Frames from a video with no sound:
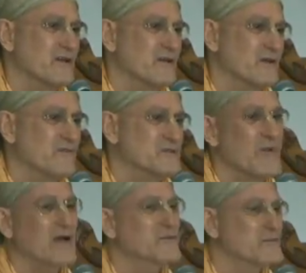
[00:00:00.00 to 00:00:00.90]
If it's
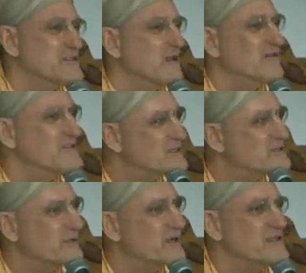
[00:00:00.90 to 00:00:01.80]
about themselves,
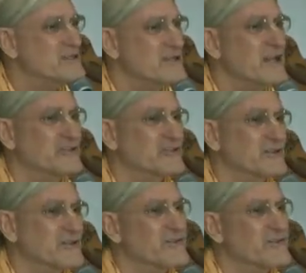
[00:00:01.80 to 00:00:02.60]
it's renunciation.